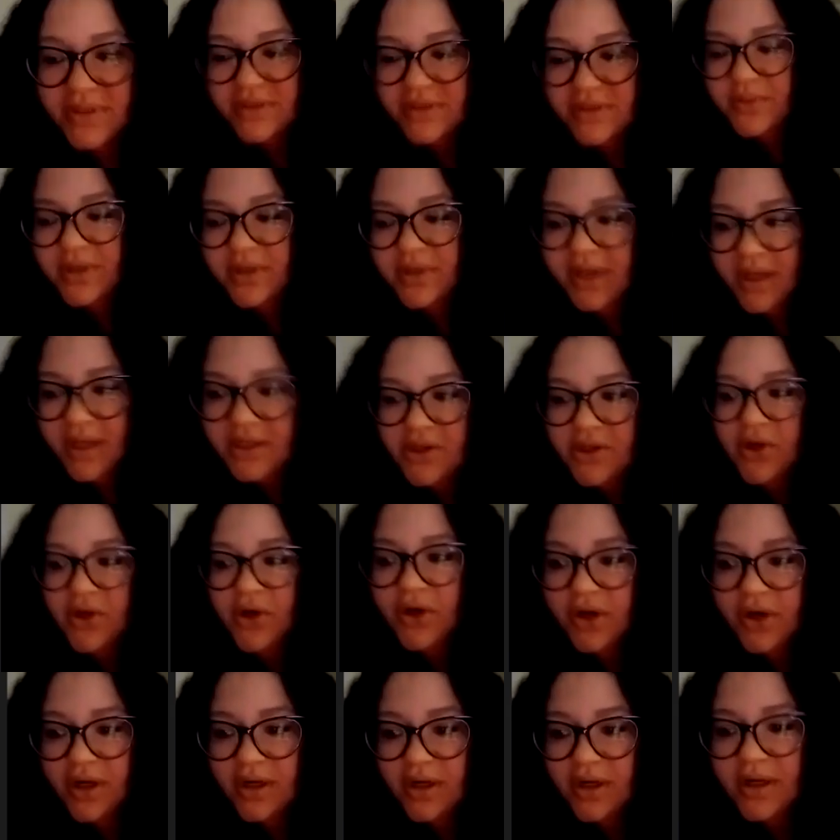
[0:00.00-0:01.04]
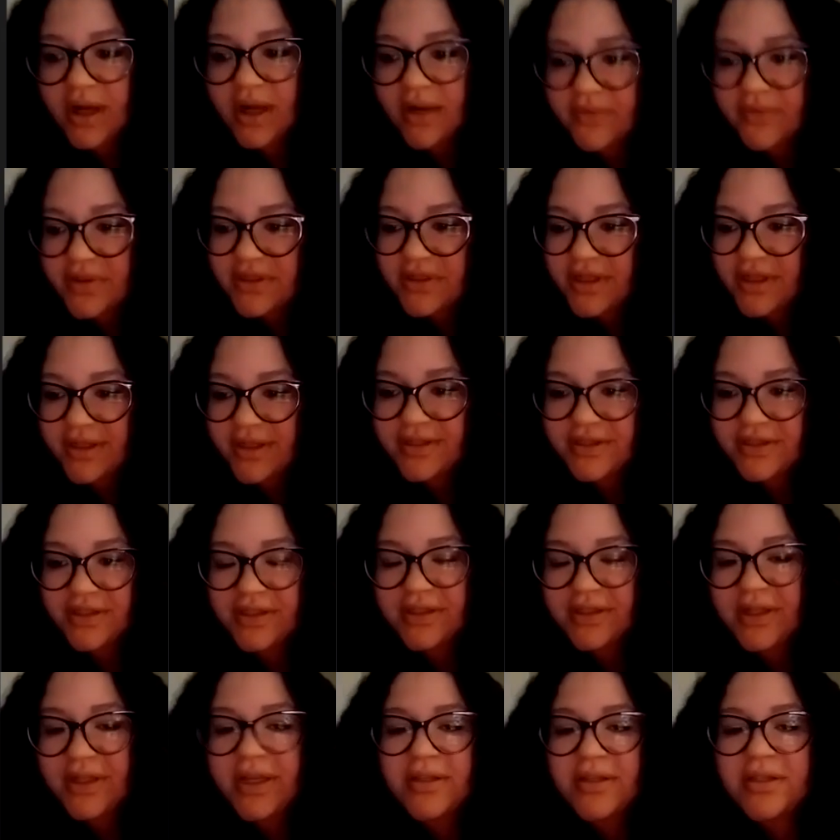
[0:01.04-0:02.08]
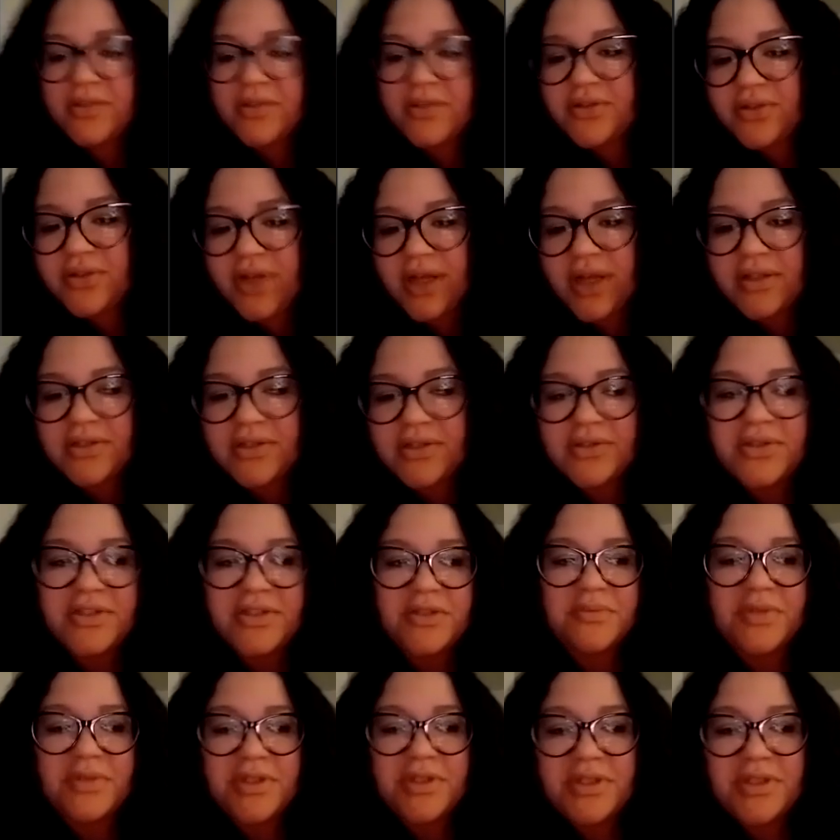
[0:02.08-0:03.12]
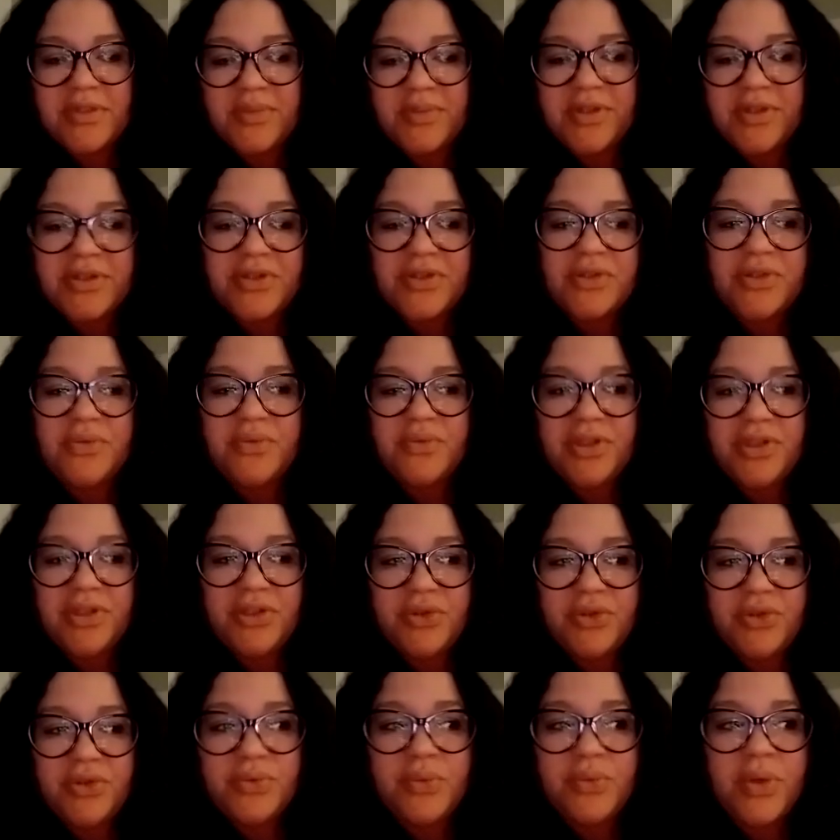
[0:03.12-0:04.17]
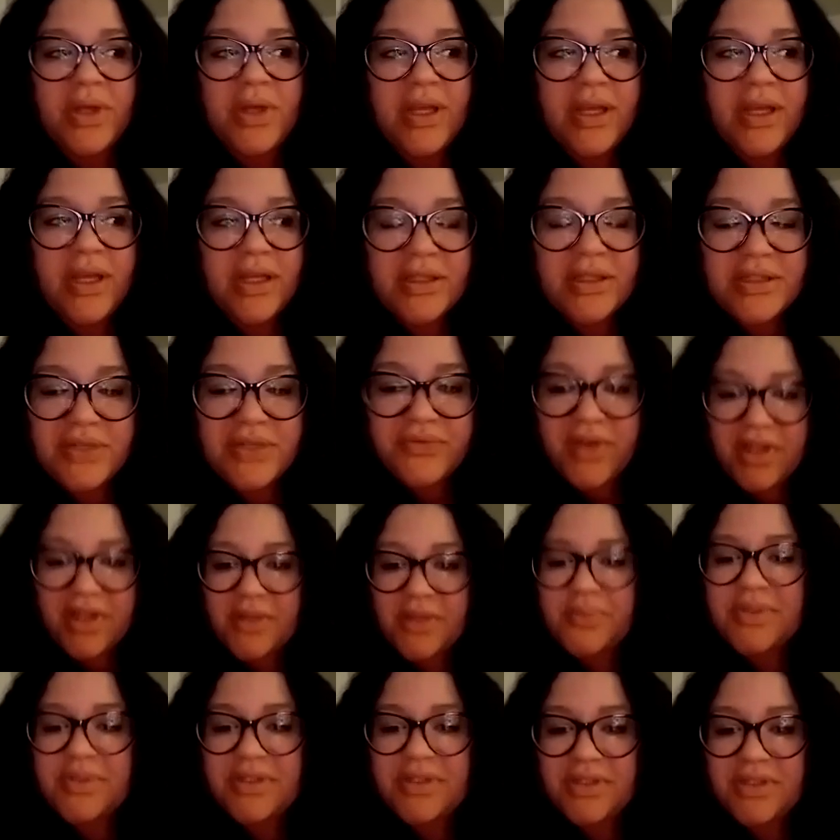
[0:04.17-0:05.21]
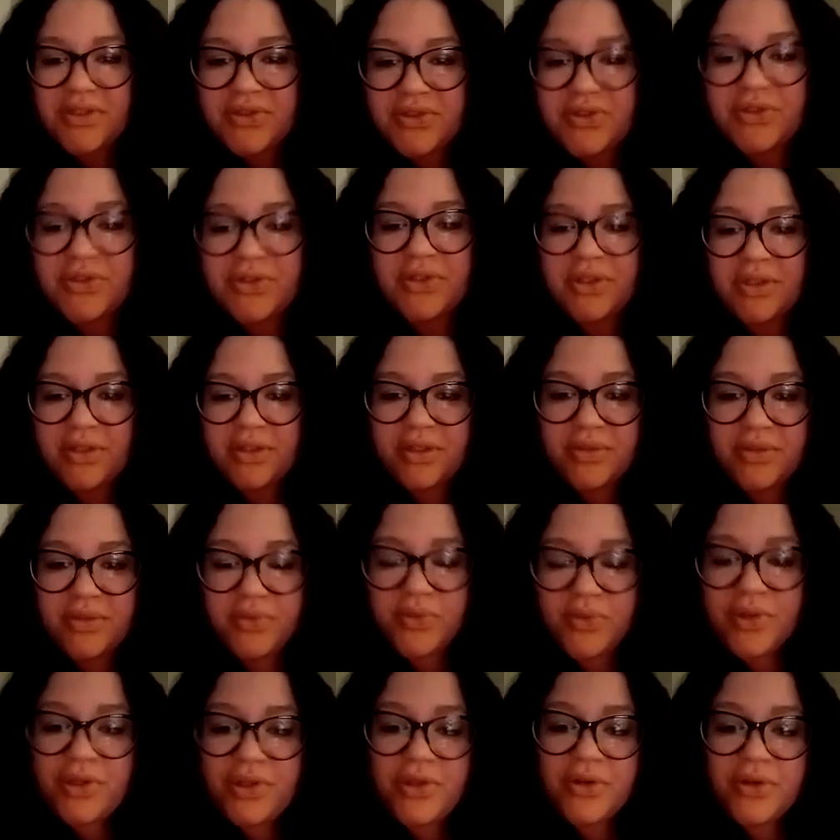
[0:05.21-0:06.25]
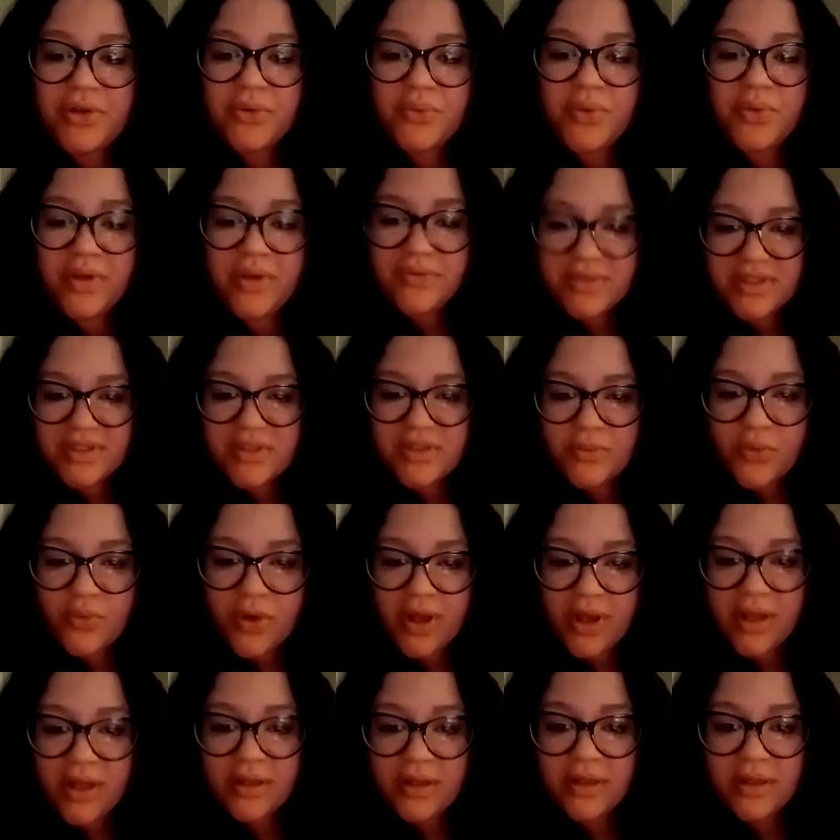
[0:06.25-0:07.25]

and we had a hard conversation. And not that you guys are siblings, but you develop a sisterhood when you're with someone